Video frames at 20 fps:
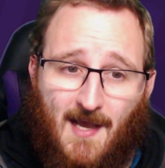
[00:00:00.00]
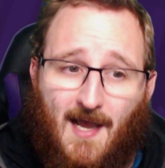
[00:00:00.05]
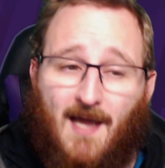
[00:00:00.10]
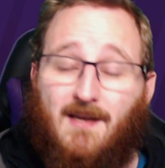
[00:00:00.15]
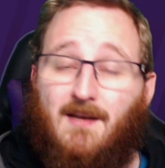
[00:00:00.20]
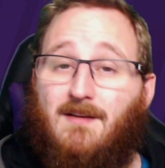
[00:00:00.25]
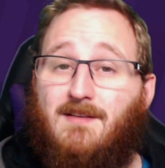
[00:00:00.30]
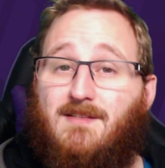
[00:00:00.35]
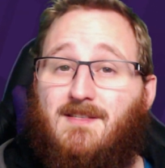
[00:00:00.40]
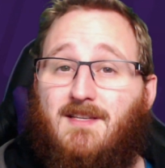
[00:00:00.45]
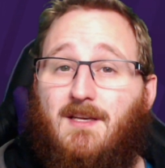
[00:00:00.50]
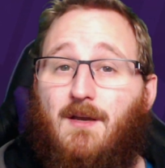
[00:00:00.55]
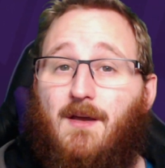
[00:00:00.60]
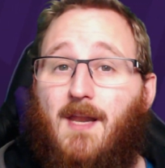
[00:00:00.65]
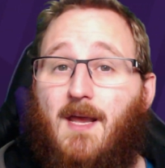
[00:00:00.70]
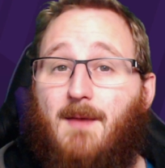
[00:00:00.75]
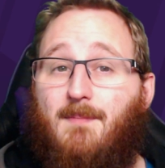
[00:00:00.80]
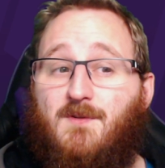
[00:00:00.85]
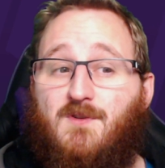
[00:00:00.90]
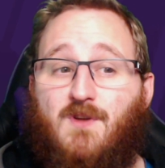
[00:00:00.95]
And I'll see you
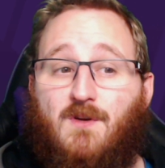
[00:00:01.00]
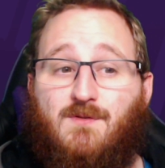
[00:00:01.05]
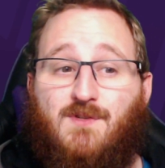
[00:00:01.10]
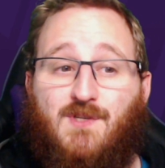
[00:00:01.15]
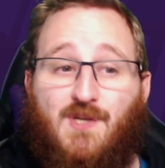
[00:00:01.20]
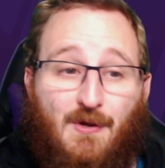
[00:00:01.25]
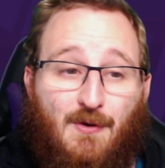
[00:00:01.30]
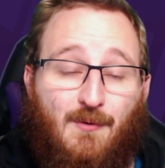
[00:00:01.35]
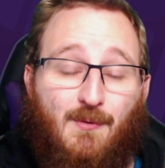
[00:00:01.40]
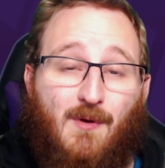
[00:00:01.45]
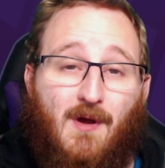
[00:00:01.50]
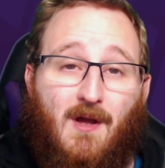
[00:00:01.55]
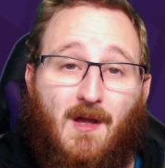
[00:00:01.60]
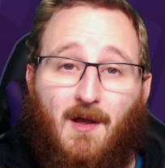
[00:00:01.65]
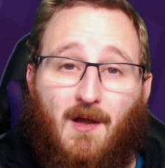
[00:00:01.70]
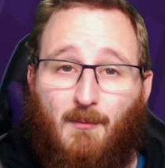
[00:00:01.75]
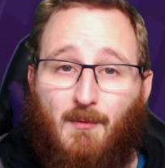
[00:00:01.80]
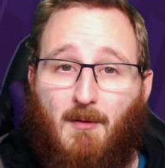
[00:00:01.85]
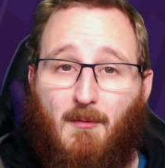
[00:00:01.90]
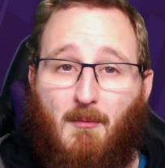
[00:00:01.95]
in episode two,
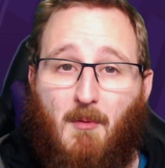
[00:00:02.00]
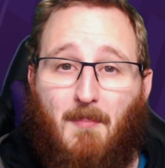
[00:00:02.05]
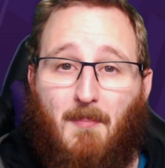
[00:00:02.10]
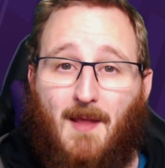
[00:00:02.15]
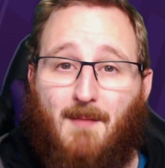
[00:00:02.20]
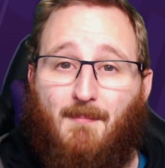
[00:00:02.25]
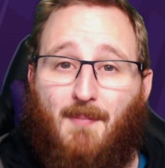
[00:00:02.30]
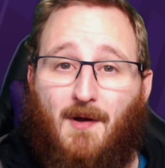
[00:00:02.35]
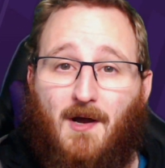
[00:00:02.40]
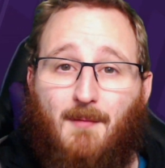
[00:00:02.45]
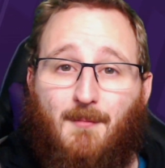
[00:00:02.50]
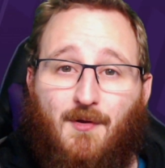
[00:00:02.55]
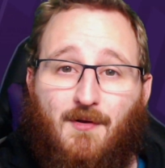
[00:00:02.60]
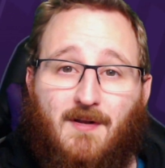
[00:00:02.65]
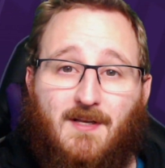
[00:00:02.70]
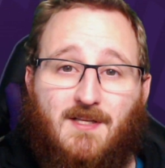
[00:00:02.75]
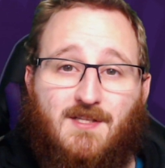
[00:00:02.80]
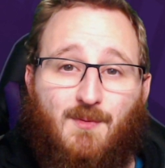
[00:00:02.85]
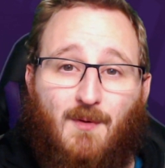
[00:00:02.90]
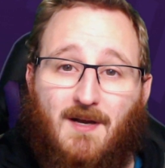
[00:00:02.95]
where we'll play Bayern
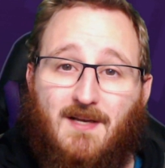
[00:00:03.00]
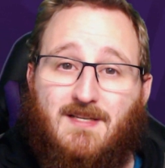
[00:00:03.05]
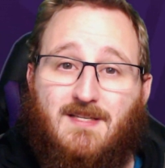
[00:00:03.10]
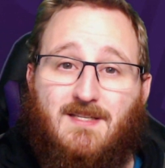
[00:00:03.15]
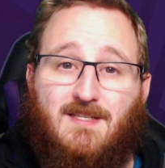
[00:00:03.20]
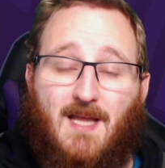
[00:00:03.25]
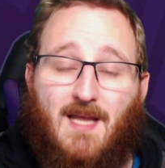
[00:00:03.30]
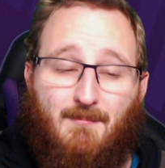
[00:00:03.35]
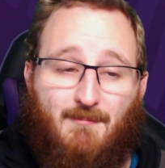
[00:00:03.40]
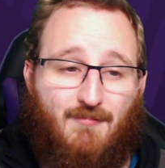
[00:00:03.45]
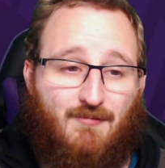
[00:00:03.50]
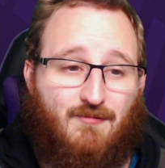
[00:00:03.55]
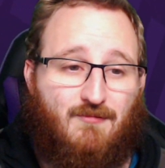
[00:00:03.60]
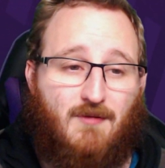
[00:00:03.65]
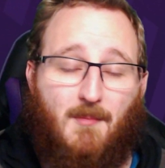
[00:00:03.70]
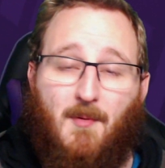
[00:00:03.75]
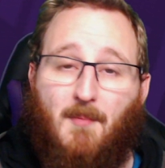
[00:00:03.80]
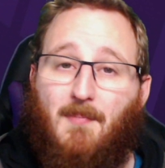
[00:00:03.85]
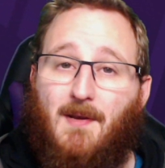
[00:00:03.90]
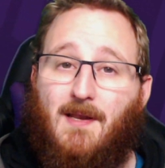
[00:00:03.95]
Munich twice and
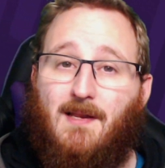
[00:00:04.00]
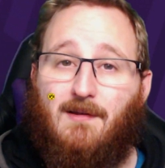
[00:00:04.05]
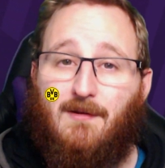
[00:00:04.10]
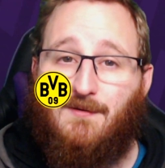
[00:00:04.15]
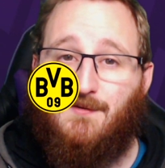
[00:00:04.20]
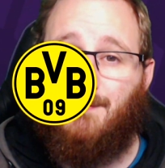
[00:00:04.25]
probably lose